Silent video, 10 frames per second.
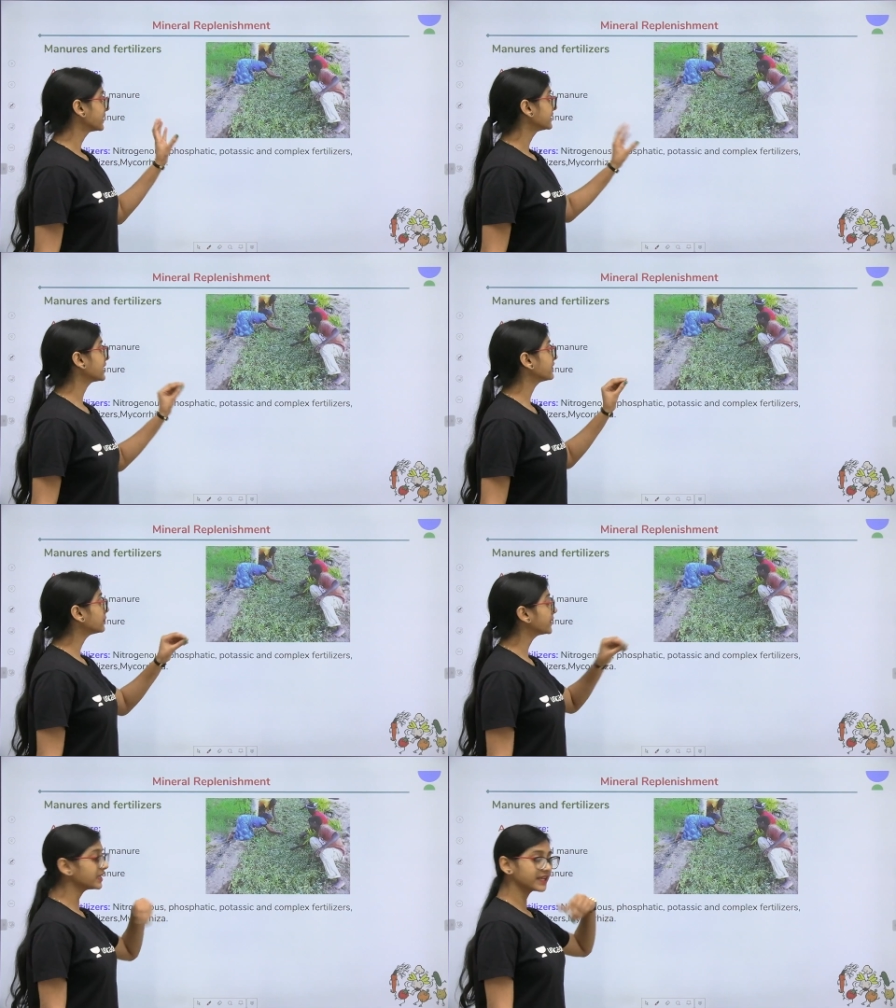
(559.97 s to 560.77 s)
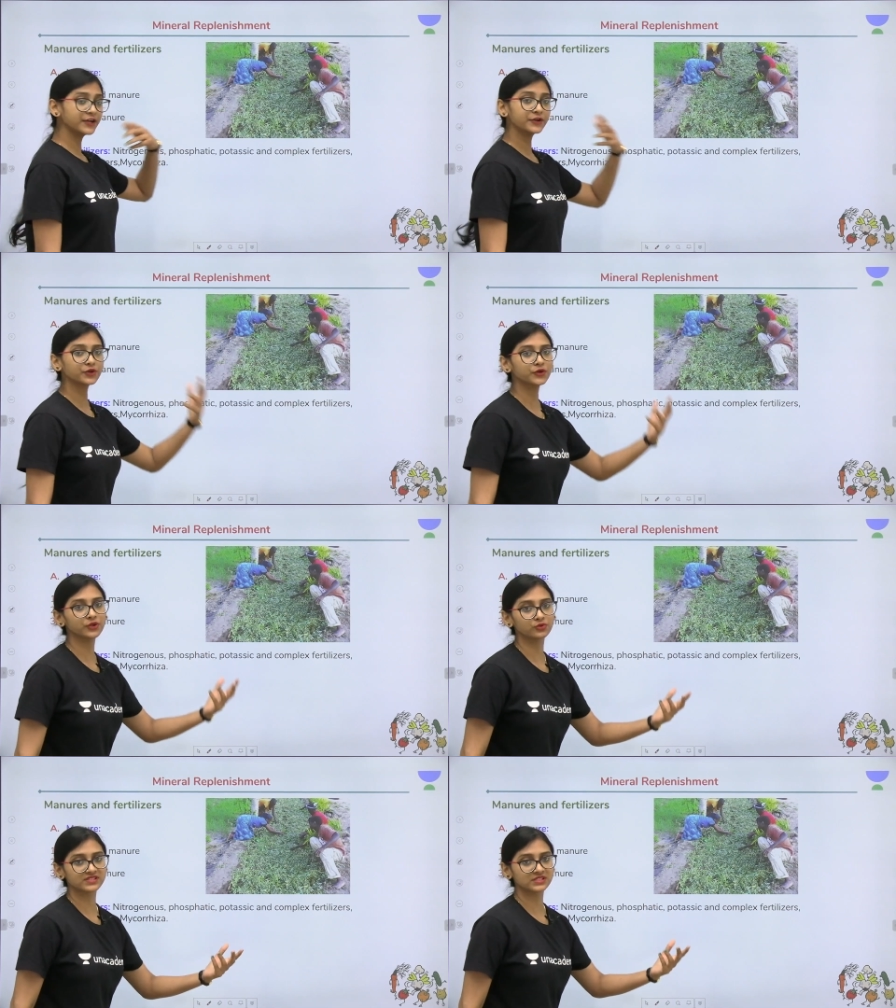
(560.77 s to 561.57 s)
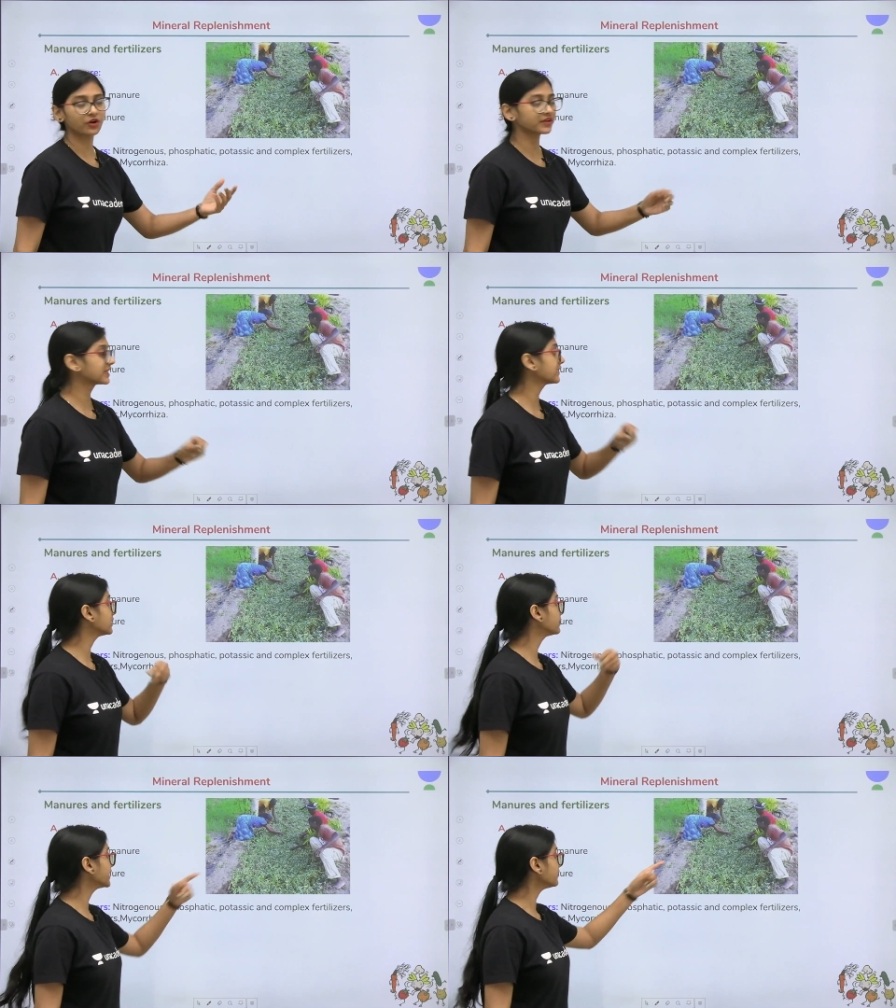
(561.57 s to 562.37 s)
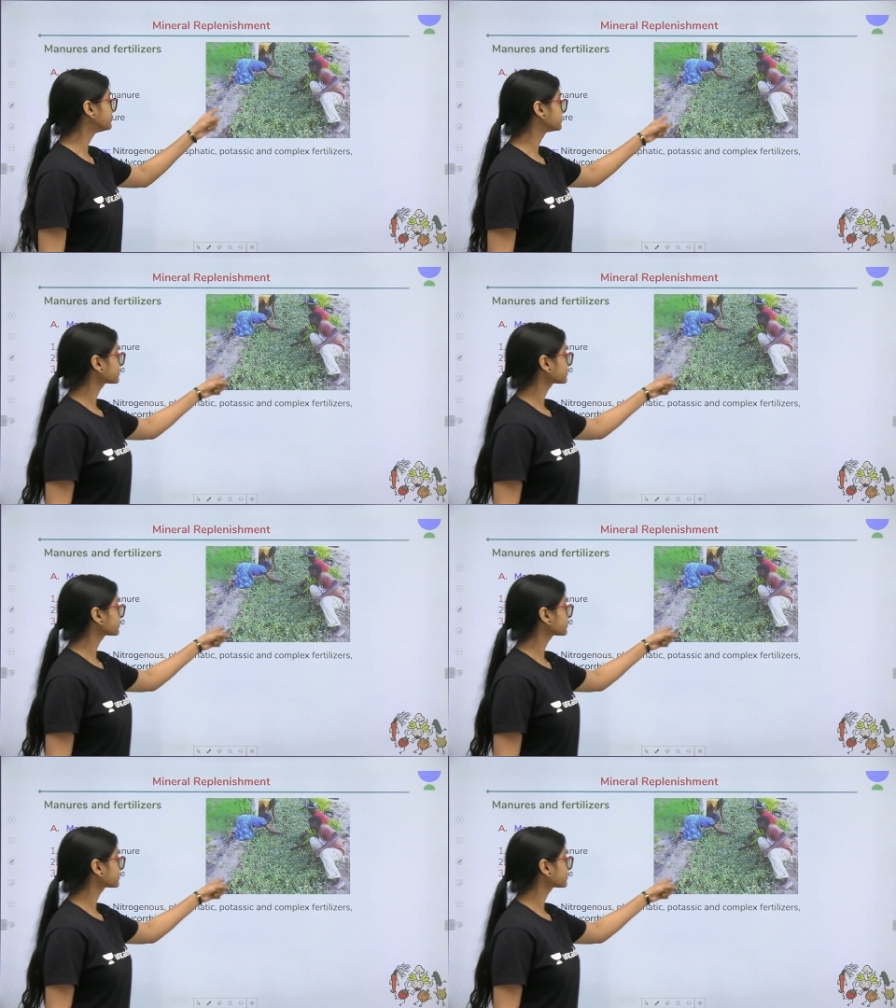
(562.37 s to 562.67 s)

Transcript: they will be introduced or they will be